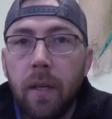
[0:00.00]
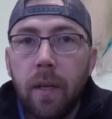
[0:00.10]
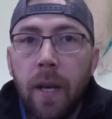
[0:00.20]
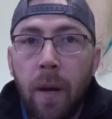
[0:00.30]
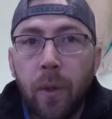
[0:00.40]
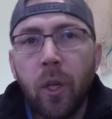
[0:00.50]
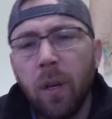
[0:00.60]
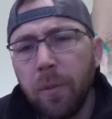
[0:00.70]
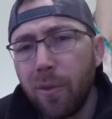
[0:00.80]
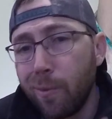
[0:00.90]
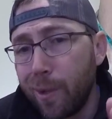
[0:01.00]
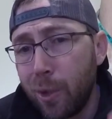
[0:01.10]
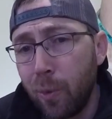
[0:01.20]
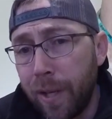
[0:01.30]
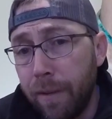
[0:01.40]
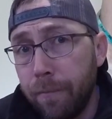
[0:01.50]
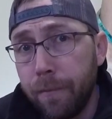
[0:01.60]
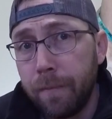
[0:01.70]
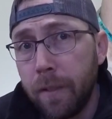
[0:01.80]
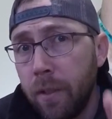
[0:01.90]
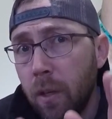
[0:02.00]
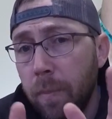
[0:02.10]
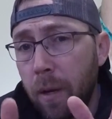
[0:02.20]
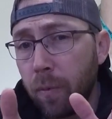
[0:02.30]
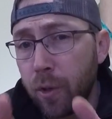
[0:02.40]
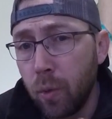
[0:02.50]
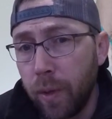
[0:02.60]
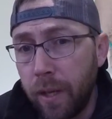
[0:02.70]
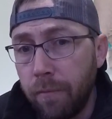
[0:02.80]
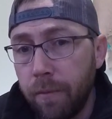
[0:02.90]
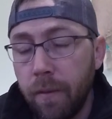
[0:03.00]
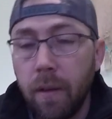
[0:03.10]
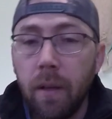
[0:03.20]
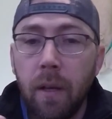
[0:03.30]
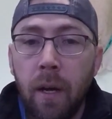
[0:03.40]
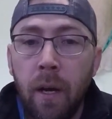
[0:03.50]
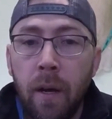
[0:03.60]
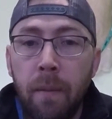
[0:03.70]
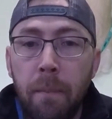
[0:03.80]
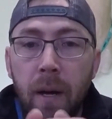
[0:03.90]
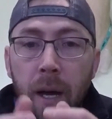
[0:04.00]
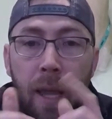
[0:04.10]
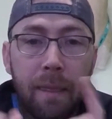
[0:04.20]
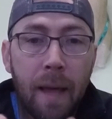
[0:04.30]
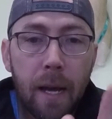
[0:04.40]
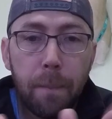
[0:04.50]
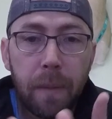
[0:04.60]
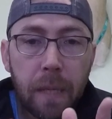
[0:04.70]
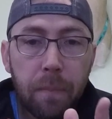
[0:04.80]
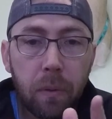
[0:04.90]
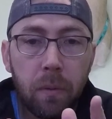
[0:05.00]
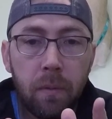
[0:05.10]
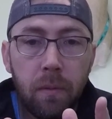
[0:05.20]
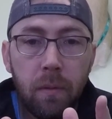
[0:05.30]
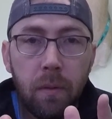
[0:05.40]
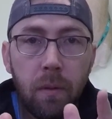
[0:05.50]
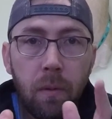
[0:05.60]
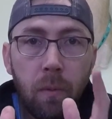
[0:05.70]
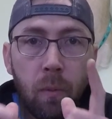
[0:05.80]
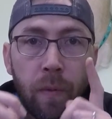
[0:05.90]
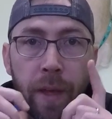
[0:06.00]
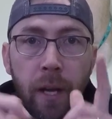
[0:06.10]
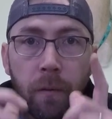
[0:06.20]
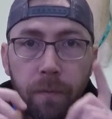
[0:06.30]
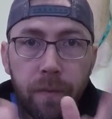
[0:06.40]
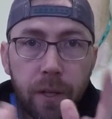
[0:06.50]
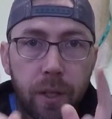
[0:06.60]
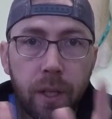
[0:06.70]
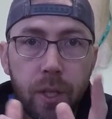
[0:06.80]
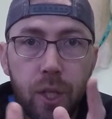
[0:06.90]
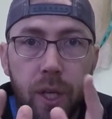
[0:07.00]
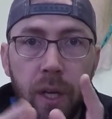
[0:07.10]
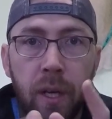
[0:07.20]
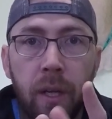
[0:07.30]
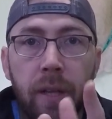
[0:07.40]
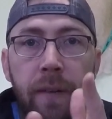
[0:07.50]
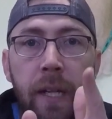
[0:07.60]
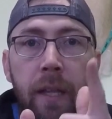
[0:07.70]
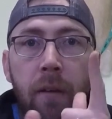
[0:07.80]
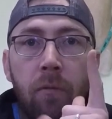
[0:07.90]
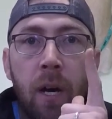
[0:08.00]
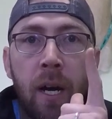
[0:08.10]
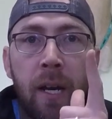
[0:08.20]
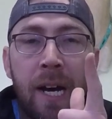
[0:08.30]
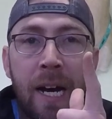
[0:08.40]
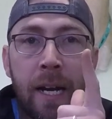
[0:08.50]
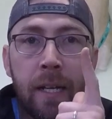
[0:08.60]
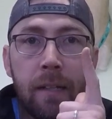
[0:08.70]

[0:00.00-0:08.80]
Now, in terms of the retrieve, let's talk about retrieve. A lot of people, when they are fishing a jig, they've got that rod high,